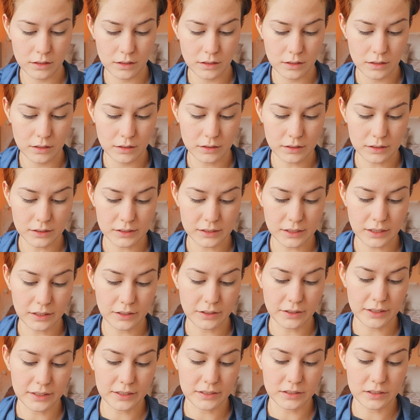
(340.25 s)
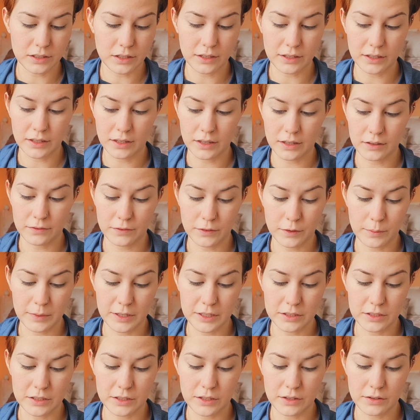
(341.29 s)
This color is dark enough for me
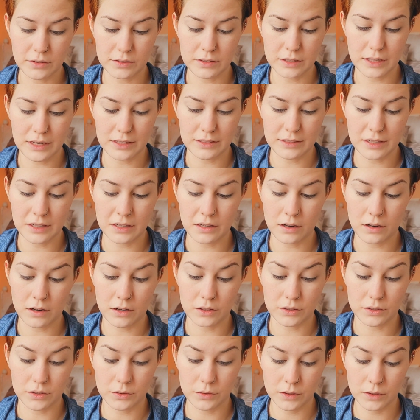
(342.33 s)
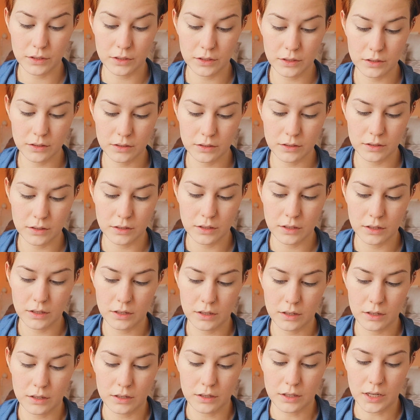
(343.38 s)
to use as a contour,
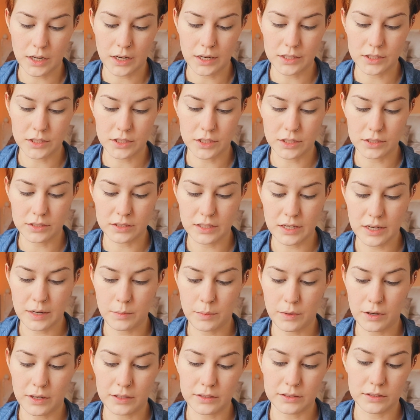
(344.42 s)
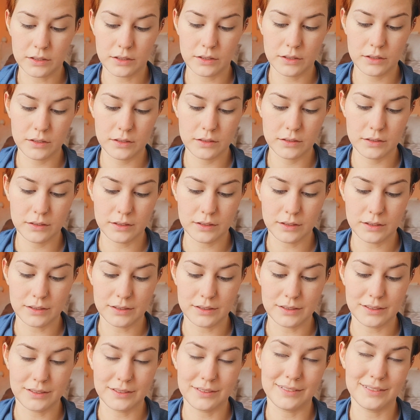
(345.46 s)
not just a bronzer,
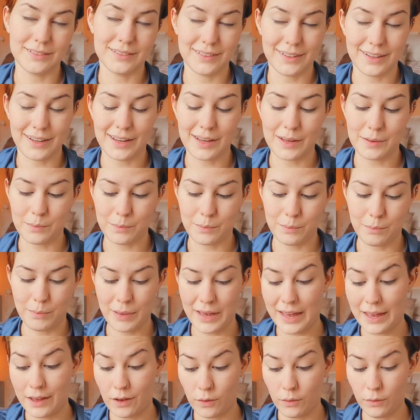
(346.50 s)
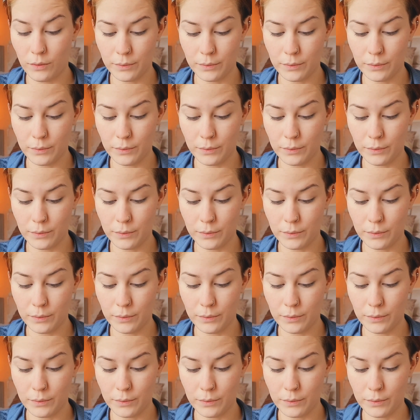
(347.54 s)
because I'm pale.